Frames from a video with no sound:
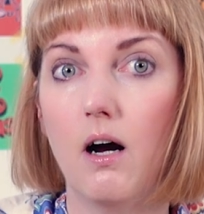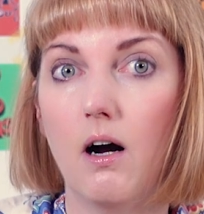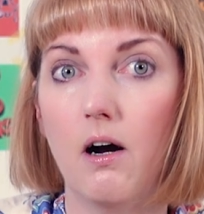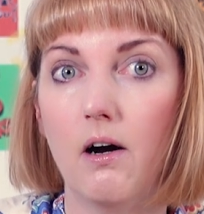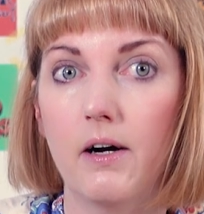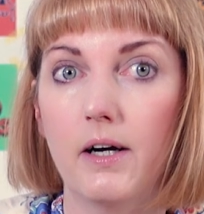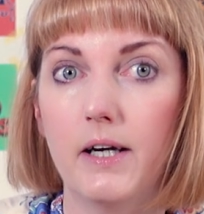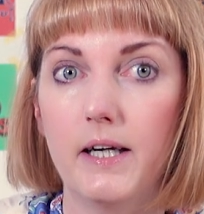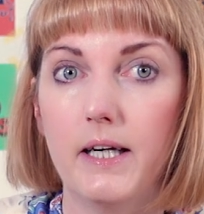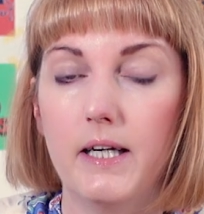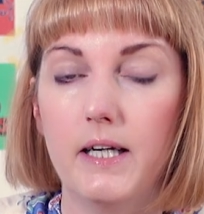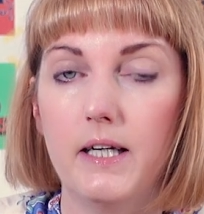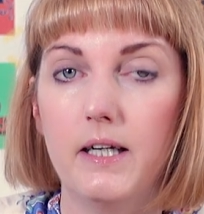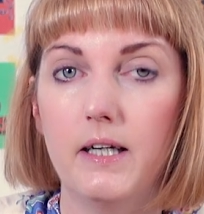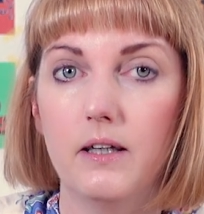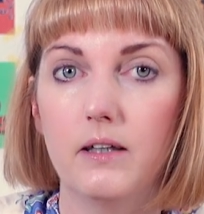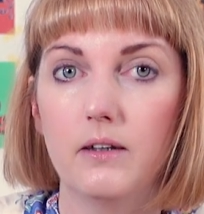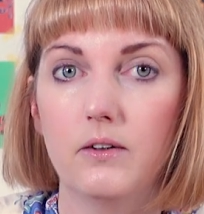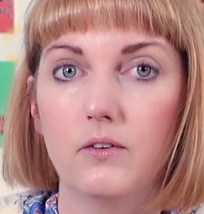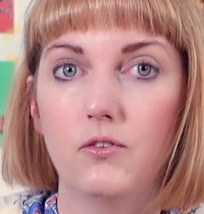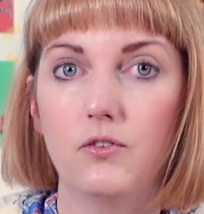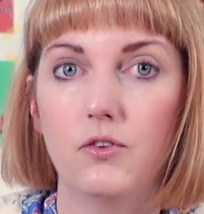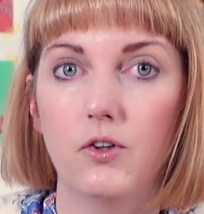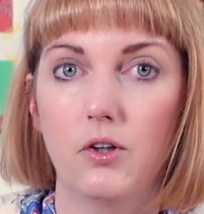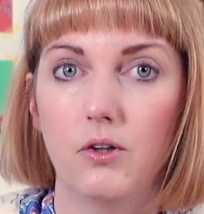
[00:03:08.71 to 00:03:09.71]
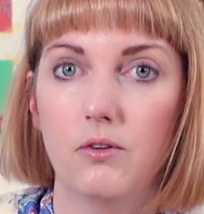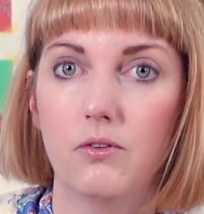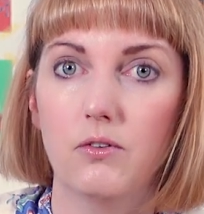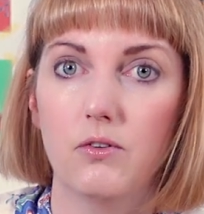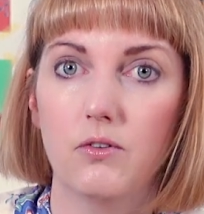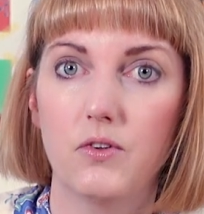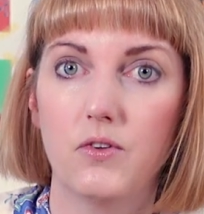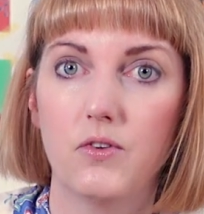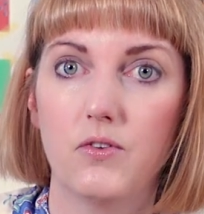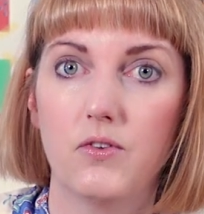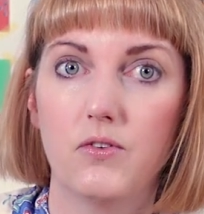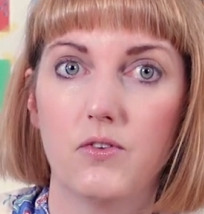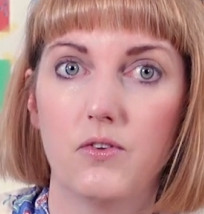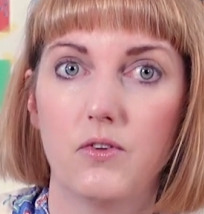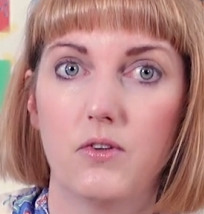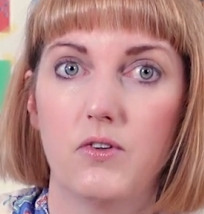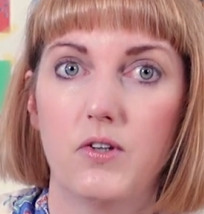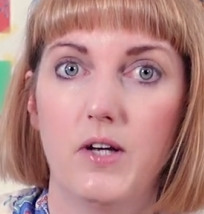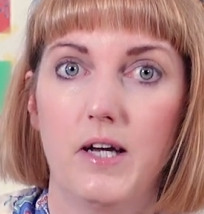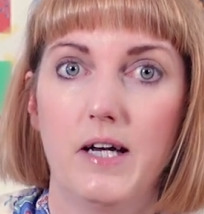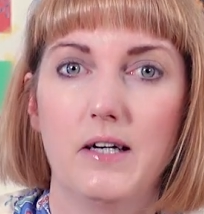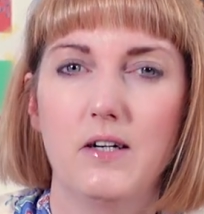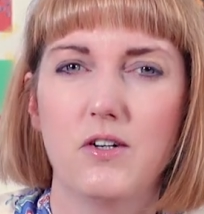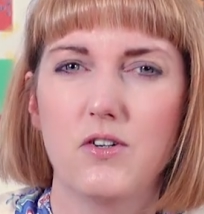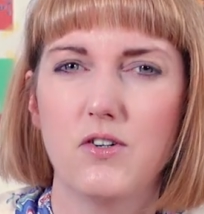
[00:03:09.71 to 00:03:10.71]
I don't
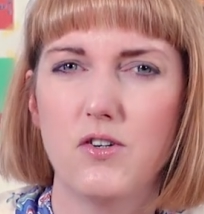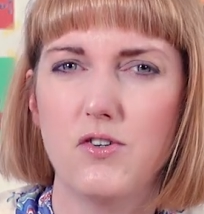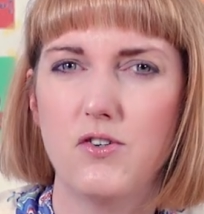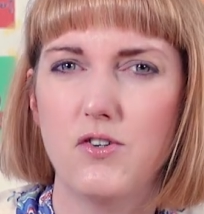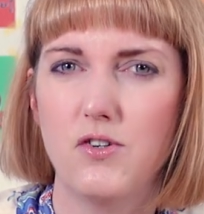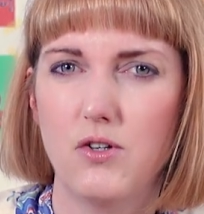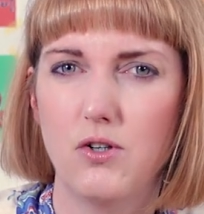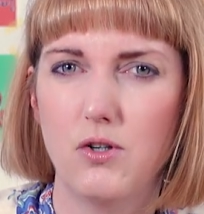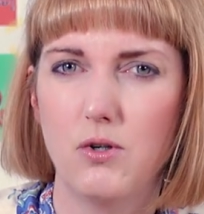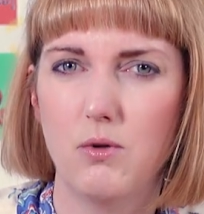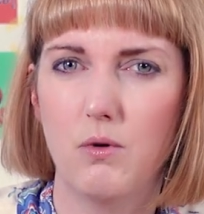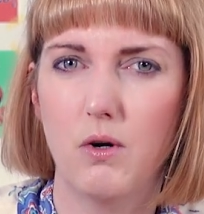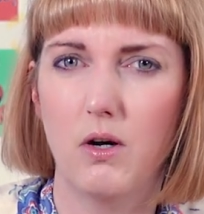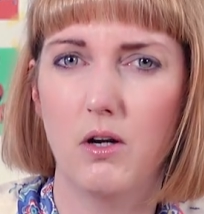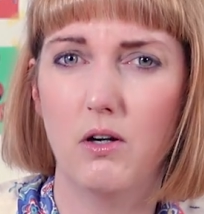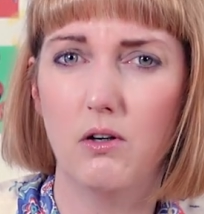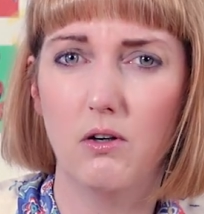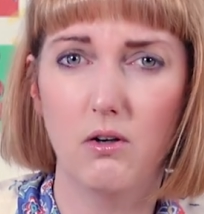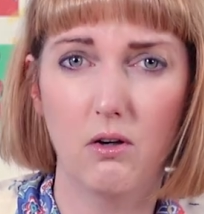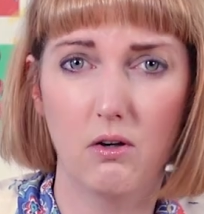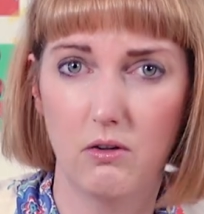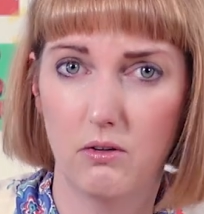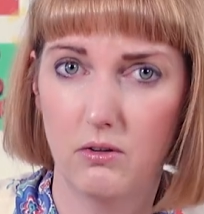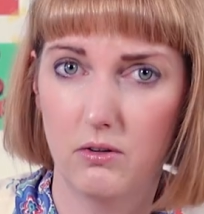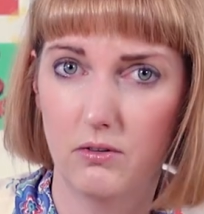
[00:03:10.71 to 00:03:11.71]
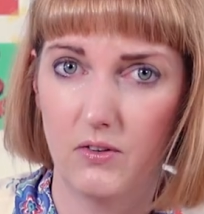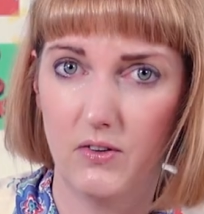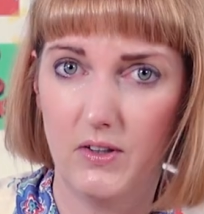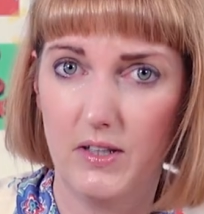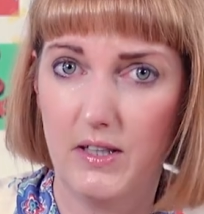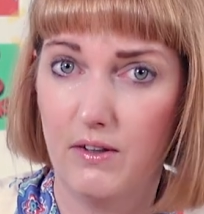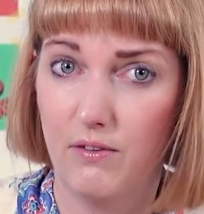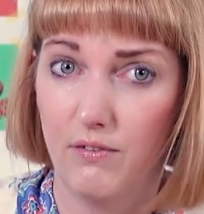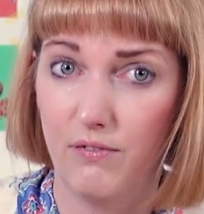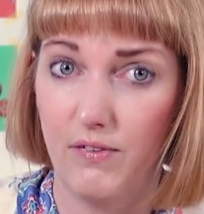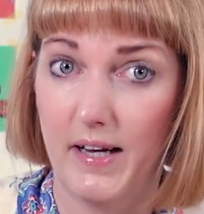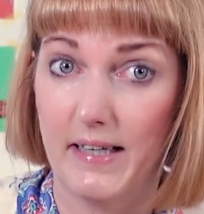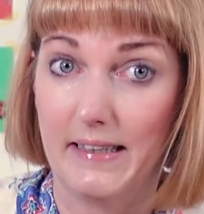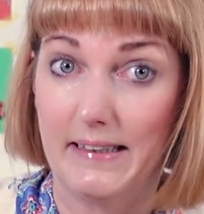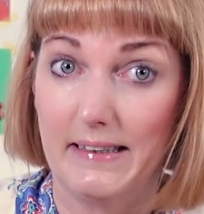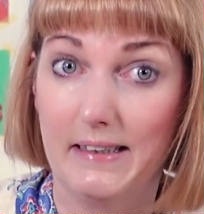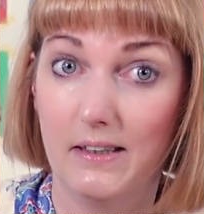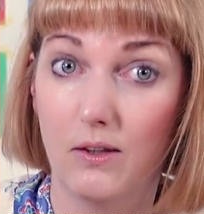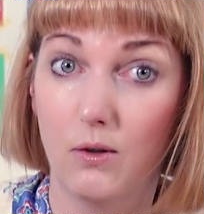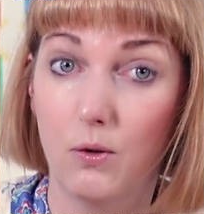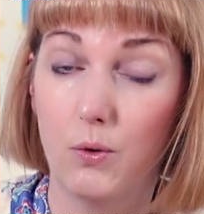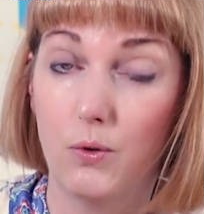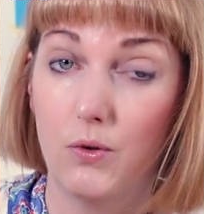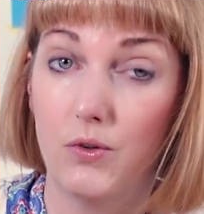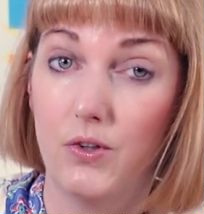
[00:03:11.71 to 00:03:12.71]
tend to do a lot, if any,
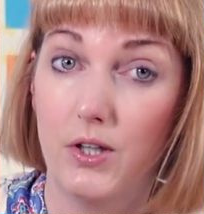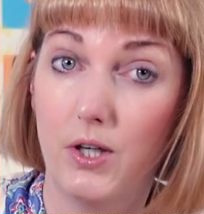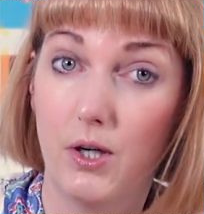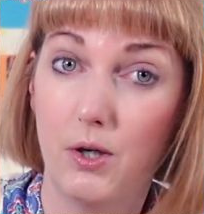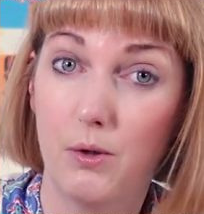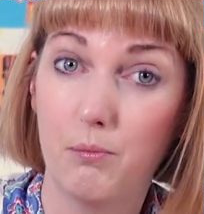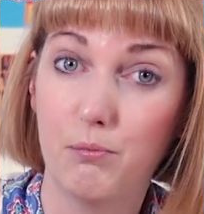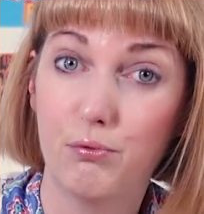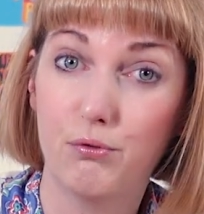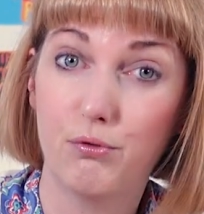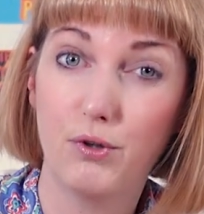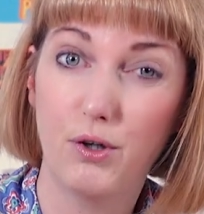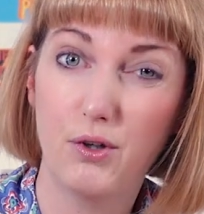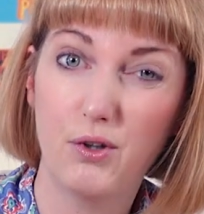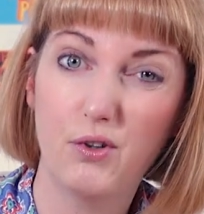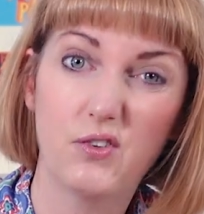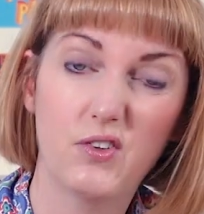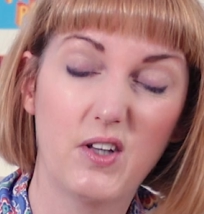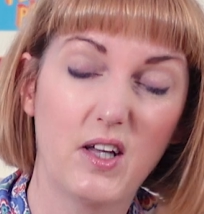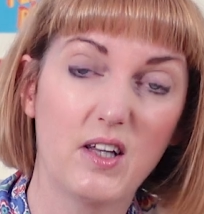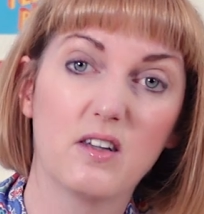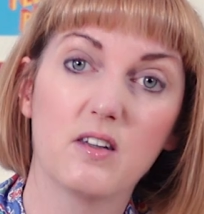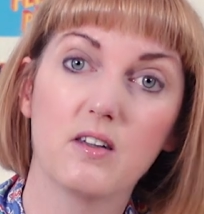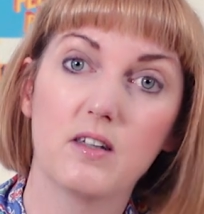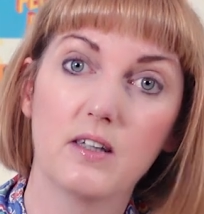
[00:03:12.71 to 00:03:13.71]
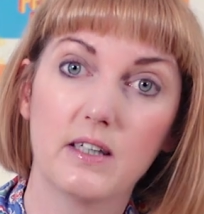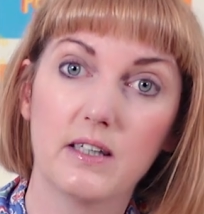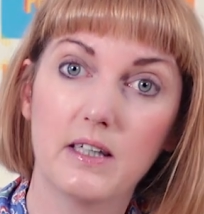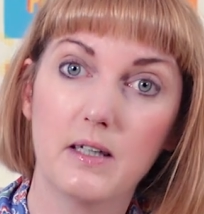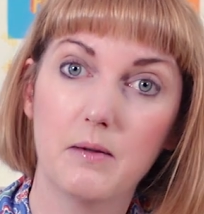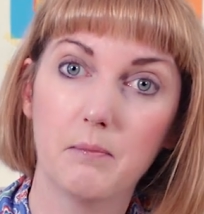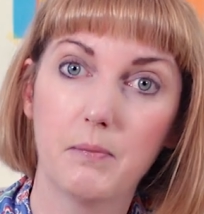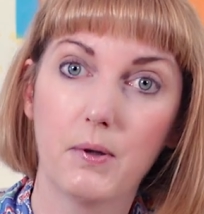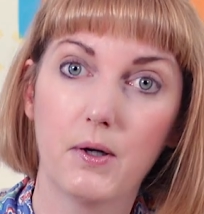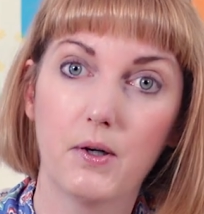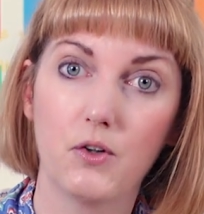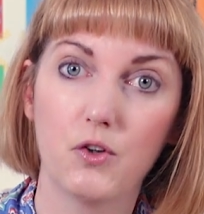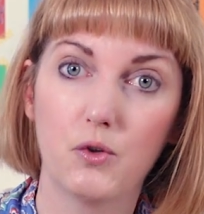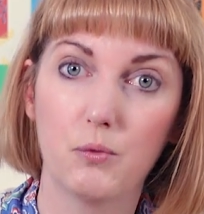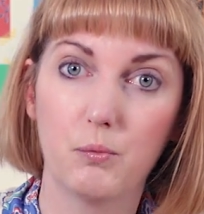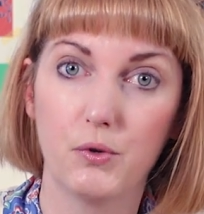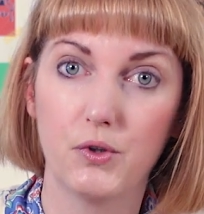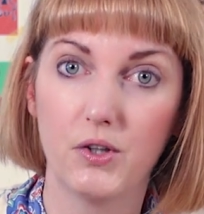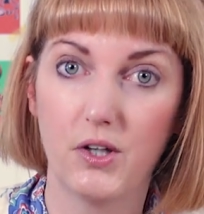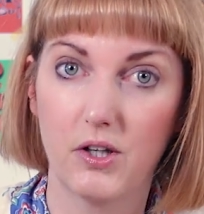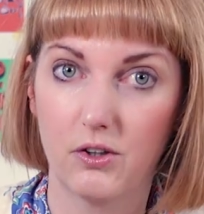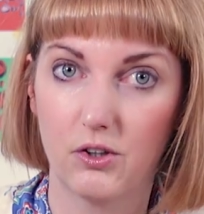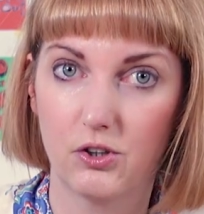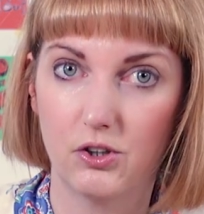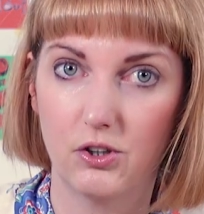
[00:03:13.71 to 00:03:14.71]
audio processing in
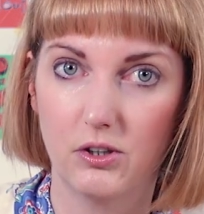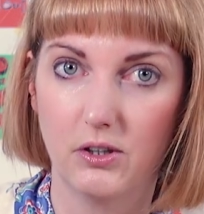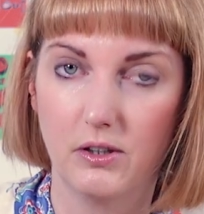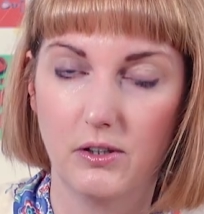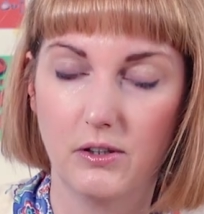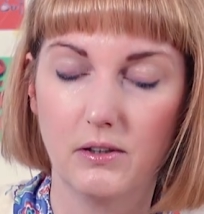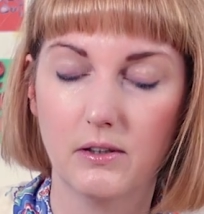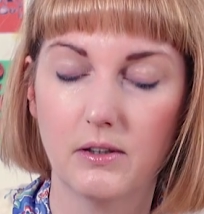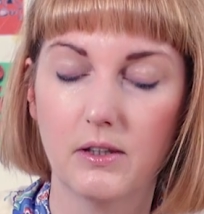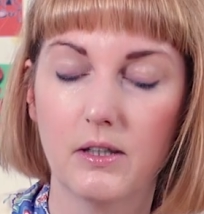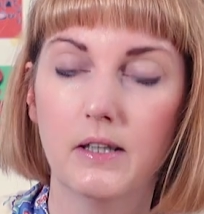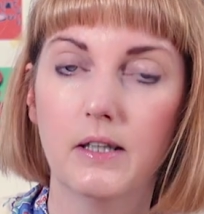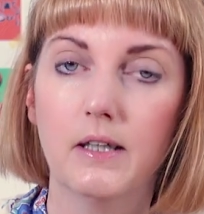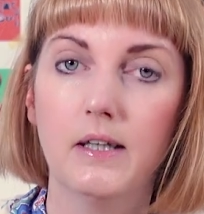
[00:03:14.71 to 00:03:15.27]
post-production.